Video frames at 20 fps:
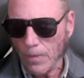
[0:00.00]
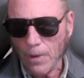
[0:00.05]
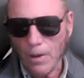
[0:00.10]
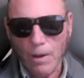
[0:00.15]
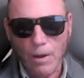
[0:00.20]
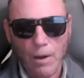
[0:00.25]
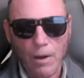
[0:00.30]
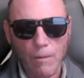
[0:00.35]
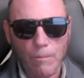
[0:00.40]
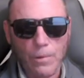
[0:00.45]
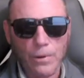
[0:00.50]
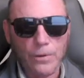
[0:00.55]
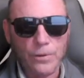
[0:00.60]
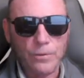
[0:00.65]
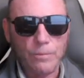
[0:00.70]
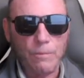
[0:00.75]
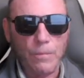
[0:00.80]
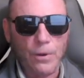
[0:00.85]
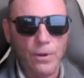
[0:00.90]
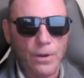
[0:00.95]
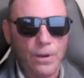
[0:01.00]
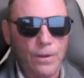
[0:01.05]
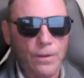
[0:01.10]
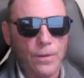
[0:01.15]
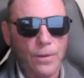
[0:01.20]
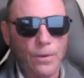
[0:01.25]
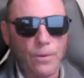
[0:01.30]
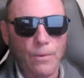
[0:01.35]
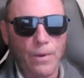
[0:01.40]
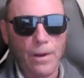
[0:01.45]
Hubble's book,
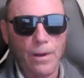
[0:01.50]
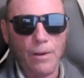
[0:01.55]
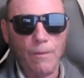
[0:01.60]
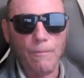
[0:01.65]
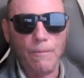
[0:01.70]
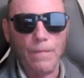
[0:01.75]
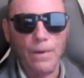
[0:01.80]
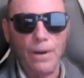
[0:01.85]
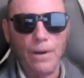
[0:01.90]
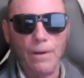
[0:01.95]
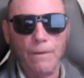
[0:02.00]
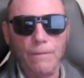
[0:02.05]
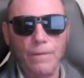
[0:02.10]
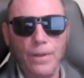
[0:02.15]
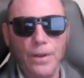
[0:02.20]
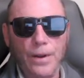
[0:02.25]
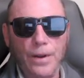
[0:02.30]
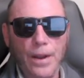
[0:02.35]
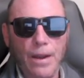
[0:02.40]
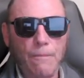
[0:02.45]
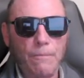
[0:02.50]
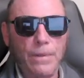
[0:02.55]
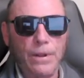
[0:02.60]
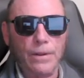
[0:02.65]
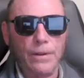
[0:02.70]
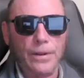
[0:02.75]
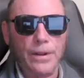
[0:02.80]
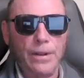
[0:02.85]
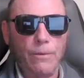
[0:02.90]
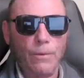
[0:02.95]
The Realm of the
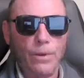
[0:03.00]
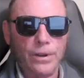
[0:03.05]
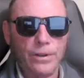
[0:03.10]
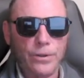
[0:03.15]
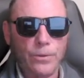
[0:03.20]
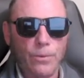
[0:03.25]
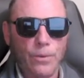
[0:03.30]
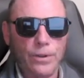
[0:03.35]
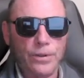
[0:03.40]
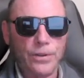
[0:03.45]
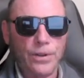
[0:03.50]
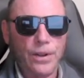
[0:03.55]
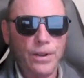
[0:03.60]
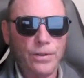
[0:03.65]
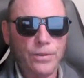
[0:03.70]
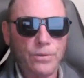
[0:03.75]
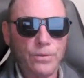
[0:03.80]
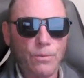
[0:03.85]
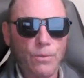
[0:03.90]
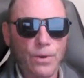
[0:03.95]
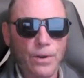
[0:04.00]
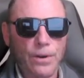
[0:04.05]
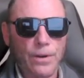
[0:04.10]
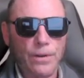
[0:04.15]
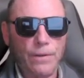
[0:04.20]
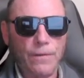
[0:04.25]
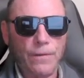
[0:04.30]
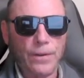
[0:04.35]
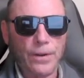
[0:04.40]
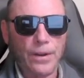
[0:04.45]
Nebulae, which was his
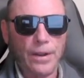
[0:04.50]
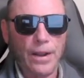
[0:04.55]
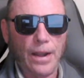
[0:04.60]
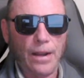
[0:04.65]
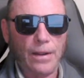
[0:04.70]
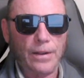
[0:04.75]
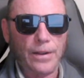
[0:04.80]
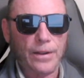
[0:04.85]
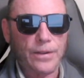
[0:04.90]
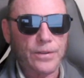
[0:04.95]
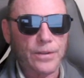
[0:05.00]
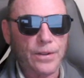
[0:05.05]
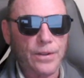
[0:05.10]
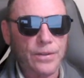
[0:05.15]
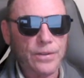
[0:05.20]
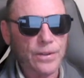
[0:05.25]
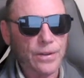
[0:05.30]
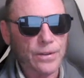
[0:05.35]
word for galaxies.